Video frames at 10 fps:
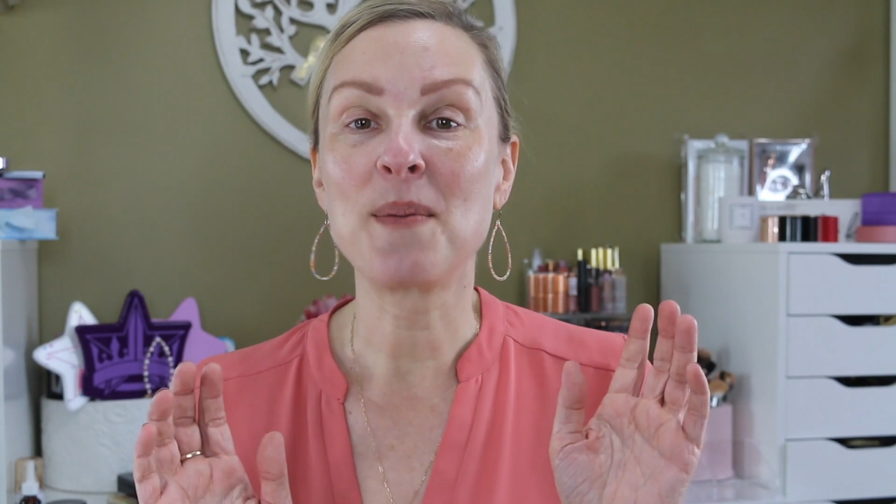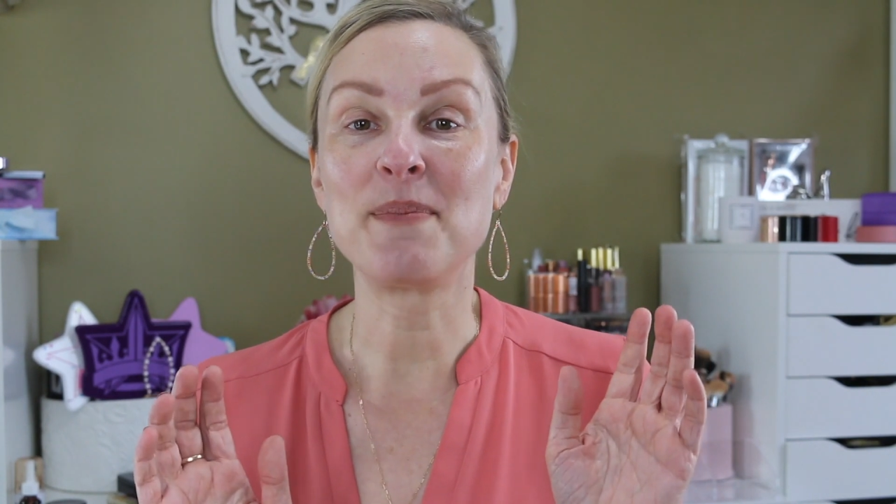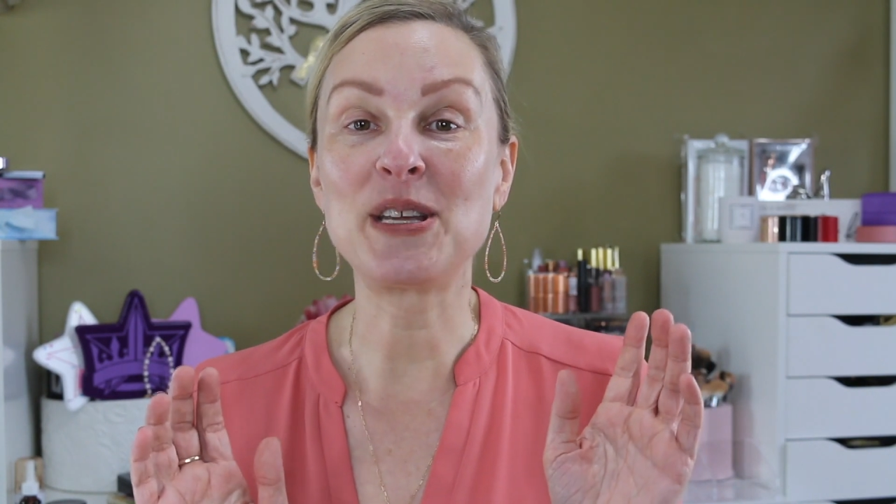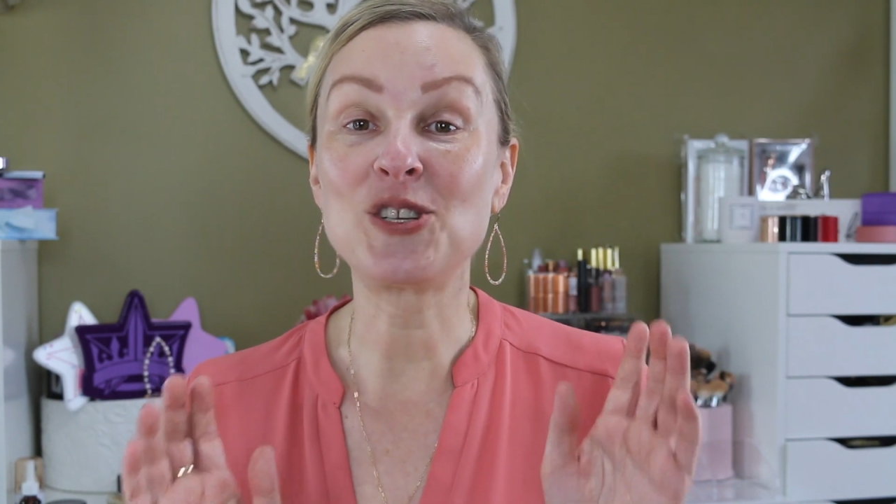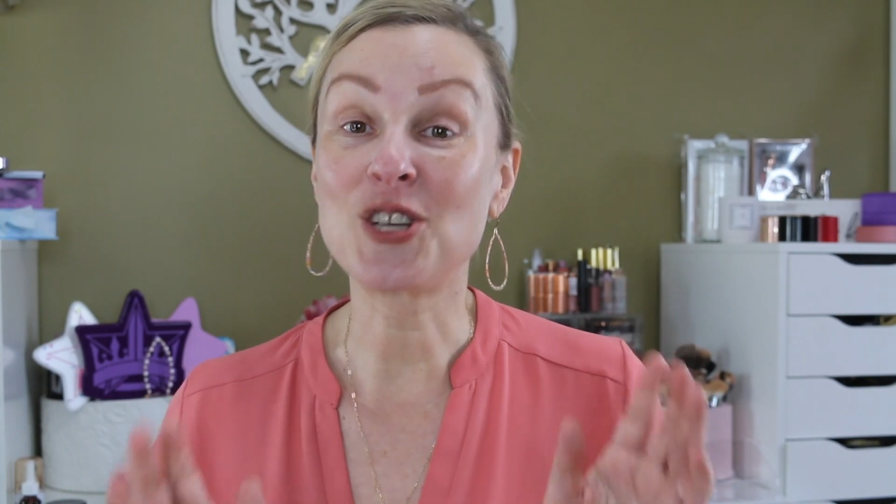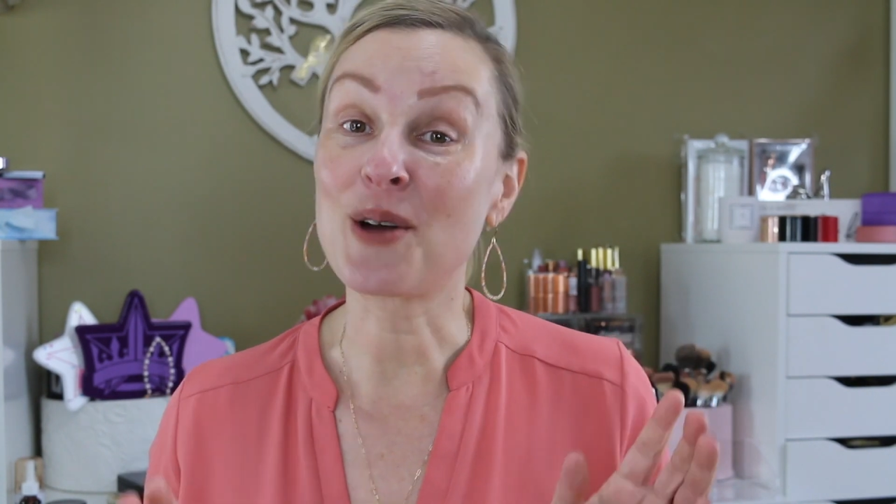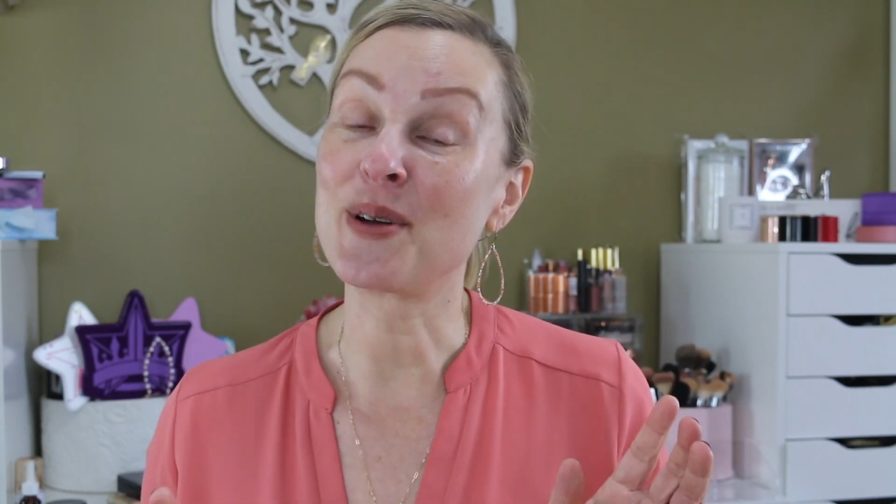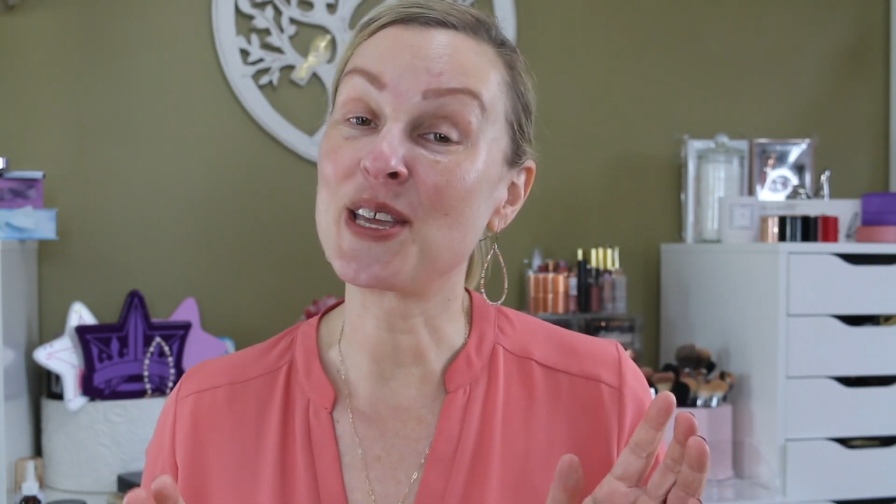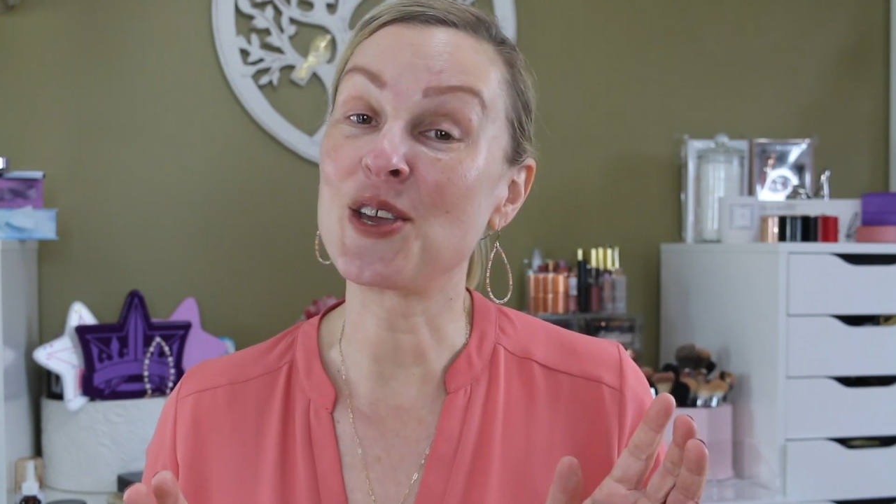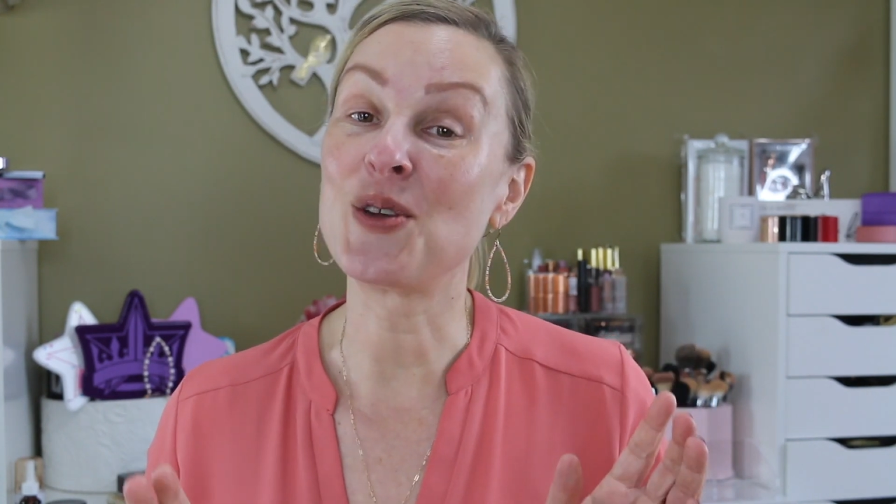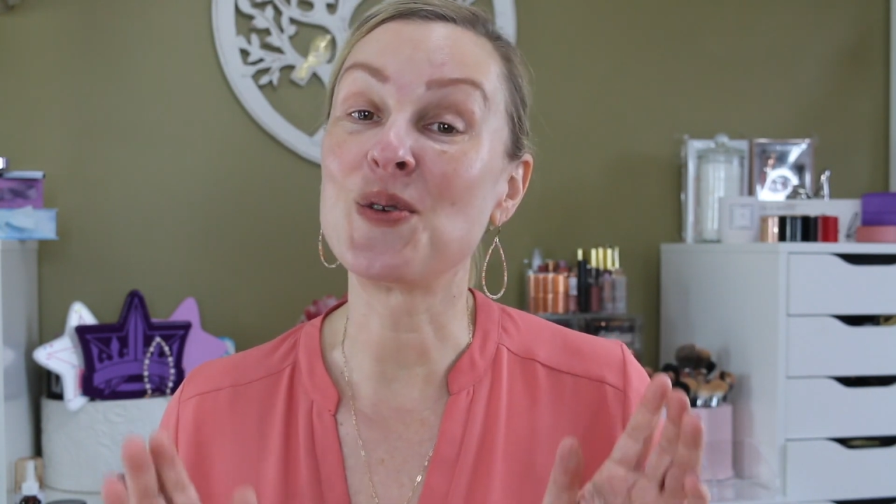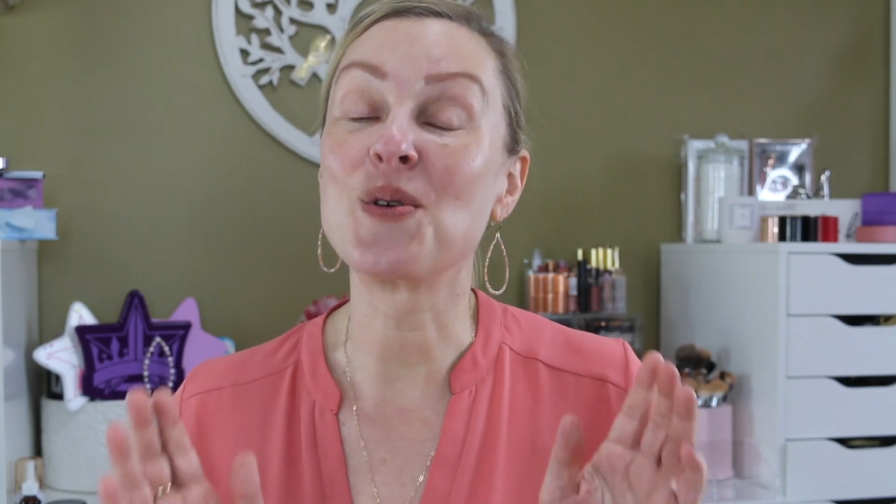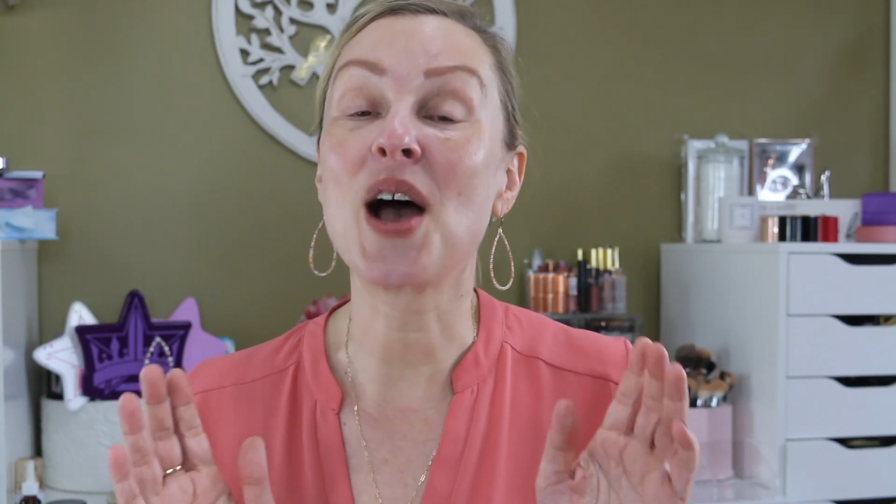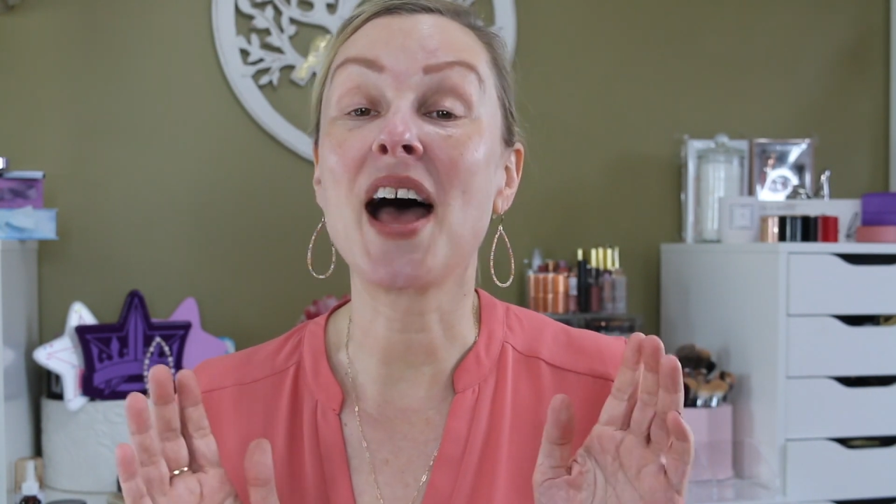be showing you